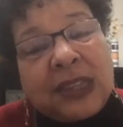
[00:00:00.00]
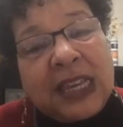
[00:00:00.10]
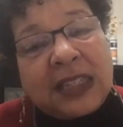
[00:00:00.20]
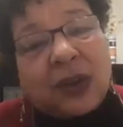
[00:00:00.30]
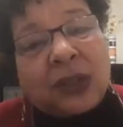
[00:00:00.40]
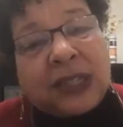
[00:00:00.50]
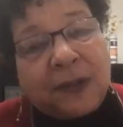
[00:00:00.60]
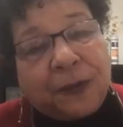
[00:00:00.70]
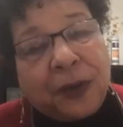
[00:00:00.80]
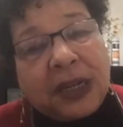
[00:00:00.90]
these are
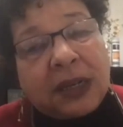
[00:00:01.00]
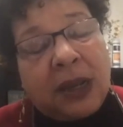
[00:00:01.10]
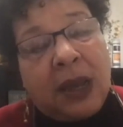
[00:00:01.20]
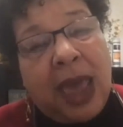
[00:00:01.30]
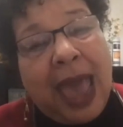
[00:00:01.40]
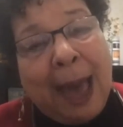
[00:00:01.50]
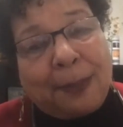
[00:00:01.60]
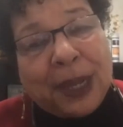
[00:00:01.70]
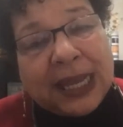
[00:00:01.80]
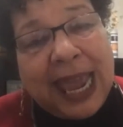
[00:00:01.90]
different
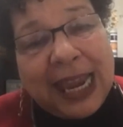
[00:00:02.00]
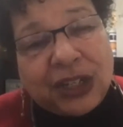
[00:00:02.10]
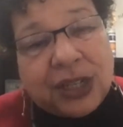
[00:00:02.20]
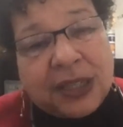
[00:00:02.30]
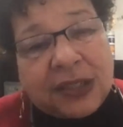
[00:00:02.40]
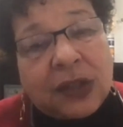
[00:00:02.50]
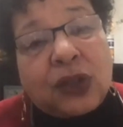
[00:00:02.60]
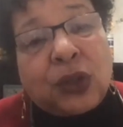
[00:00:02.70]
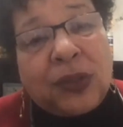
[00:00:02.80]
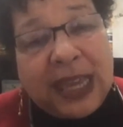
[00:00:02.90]
applications
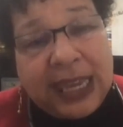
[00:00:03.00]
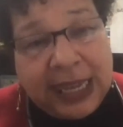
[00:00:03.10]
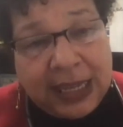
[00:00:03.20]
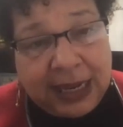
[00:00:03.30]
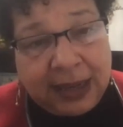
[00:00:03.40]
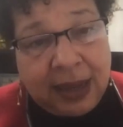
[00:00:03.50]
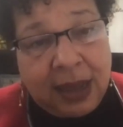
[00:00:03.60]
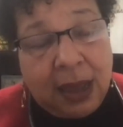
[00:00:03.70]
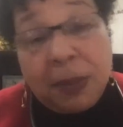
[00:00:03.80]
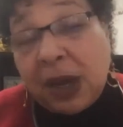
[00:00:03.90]
to the healing,
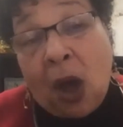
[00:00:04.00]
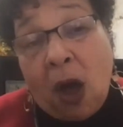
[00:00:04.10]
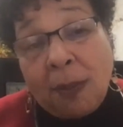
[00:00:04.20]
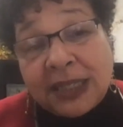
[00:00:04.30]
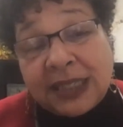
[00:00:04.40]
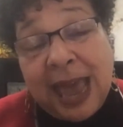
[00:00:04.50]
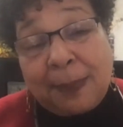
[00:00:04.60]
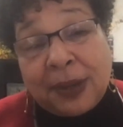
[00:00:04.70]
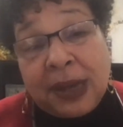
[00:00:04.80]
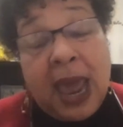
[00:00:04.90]
but all must
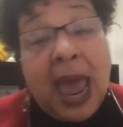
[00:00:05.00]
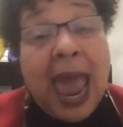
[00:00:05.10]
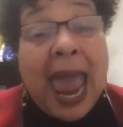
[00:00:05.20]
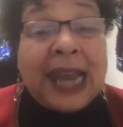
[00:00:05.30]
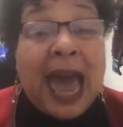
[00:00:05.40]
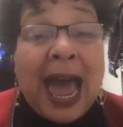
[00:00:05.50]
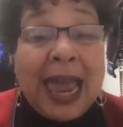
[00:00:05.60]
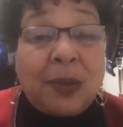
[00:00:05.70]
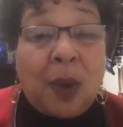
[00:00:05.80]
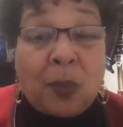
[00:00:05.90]
happen. And
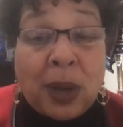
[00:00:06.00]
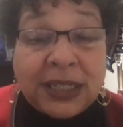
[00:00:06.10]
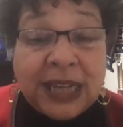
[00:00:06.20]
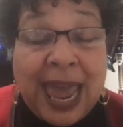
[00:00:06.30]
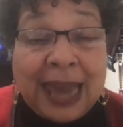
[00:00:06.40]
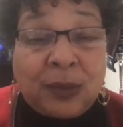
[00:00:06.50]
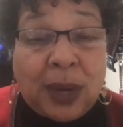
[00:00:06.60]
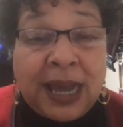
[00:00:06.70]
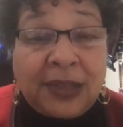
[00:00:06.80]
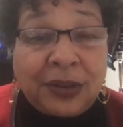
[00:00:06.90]
I want to add
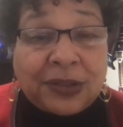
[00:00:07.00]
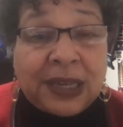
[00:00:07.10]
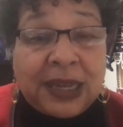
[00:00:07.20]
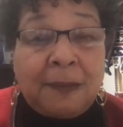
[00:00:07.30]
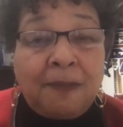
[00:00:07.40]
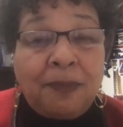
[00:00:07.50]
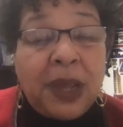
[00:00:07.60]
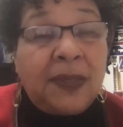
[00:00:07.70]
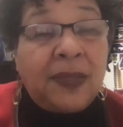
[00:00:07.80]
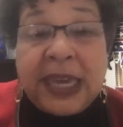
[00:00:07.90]
one other thing.
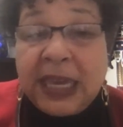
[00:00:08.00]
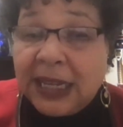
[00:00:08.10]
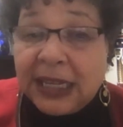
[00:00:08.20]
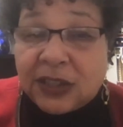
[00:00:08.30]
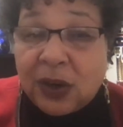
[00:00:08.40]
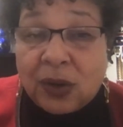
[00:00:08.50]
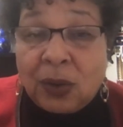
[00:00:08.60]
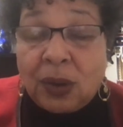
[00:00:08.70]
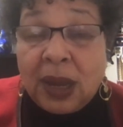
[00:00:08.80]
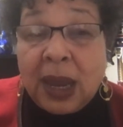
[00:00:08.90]
The healing
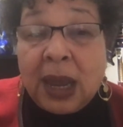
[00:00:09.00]
circle,